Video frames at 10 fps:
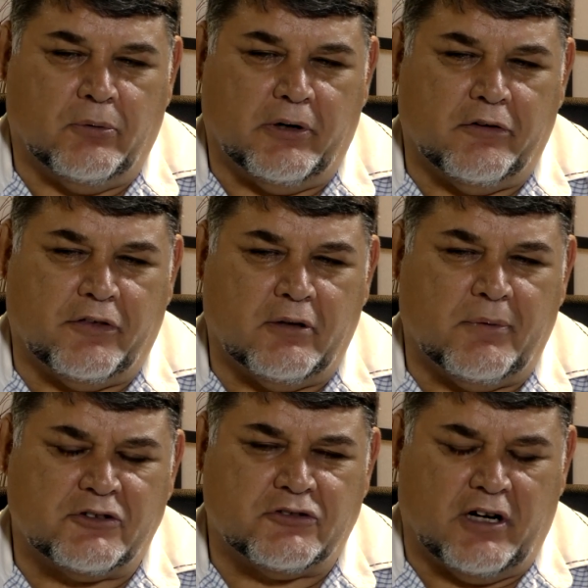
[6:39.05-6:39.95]
What do you think
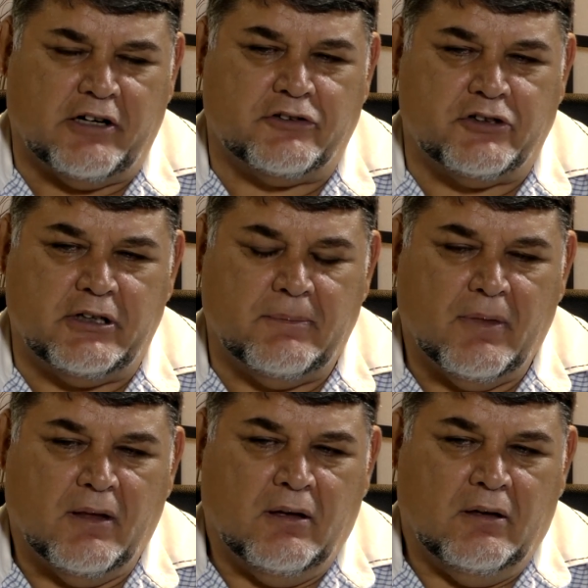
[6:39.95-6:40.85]
about strategy?
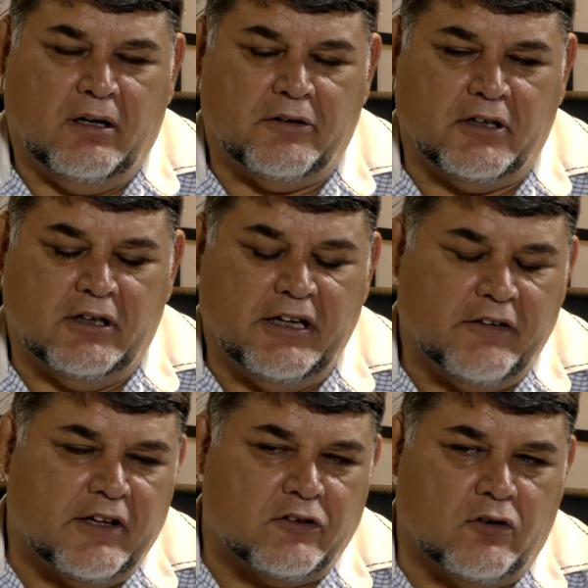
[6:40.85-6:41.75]
I think
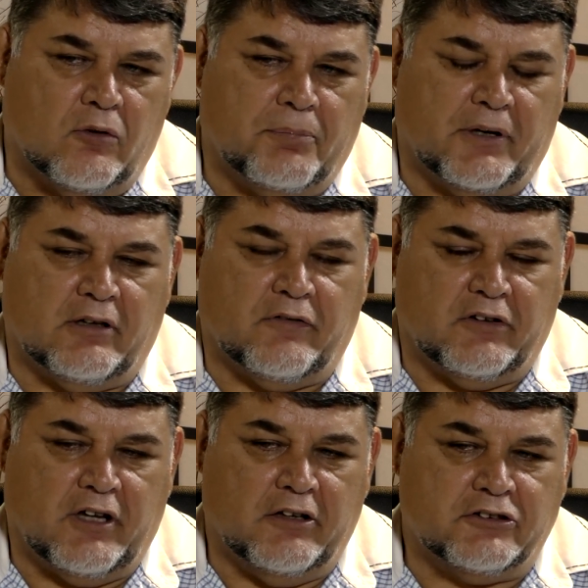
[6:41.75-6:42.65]
link that to competitive
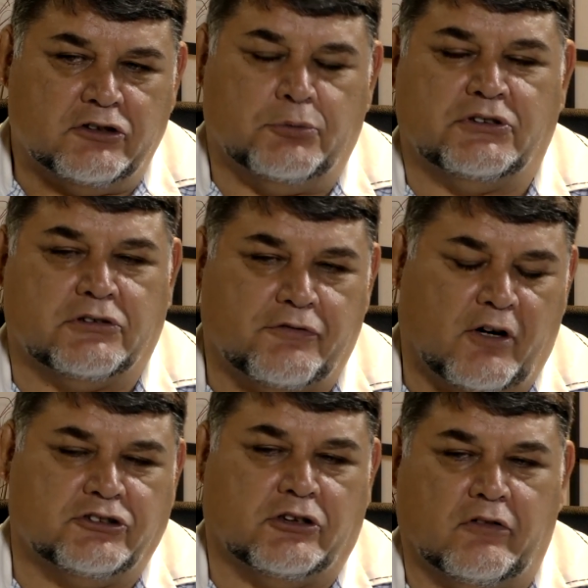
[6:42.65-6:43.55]
intelligence, which is a
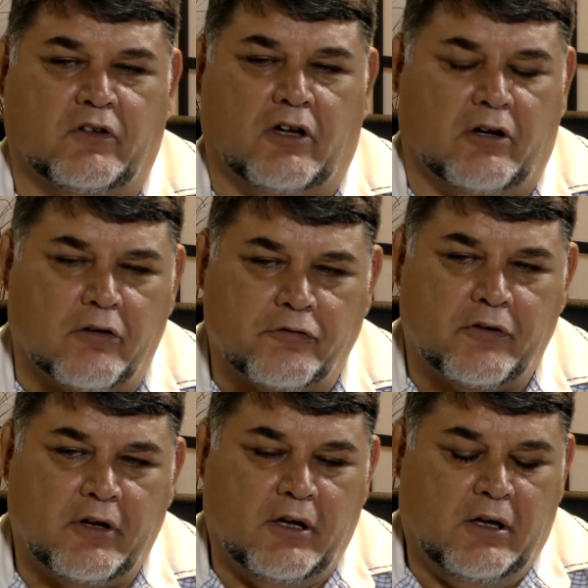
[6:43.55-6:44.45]
function of a lot
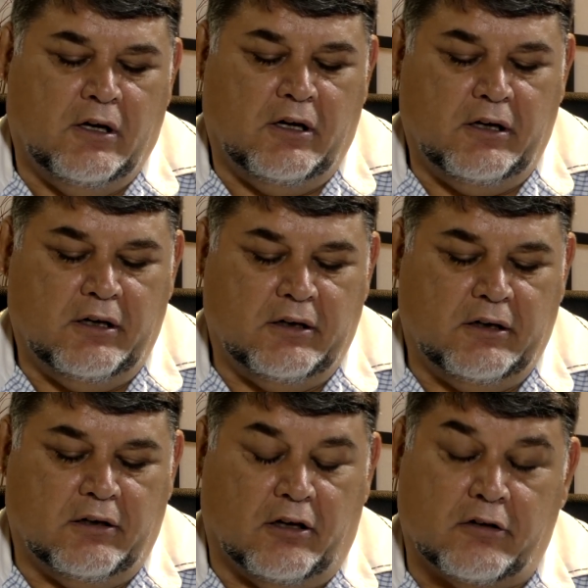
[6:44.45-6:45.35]
of,
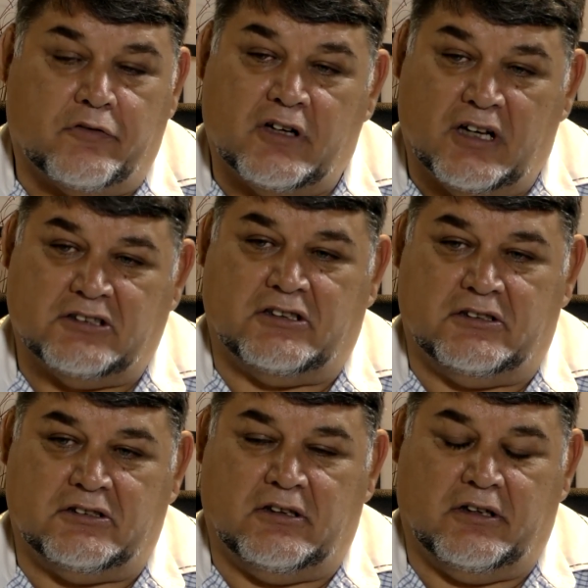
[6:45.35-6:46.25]
uh, a lot of
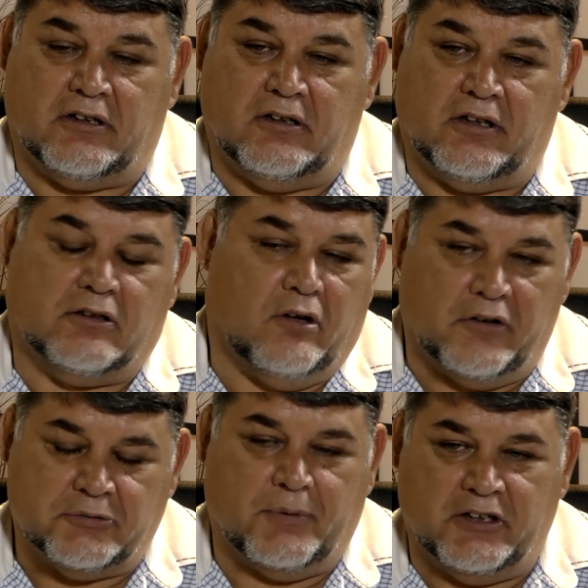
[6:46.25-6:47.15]
clusters like, like
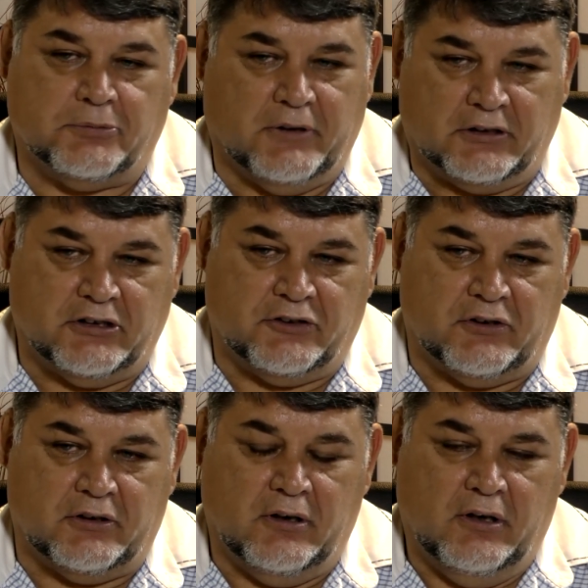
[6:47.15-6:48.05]
knowledge management, et
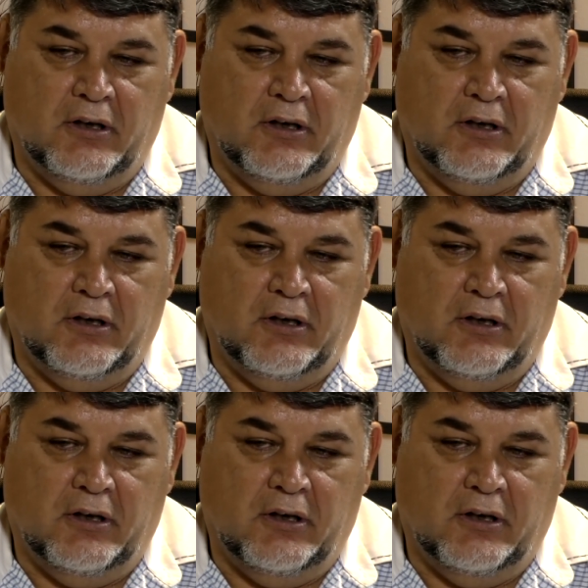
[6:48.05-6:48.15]
cetera.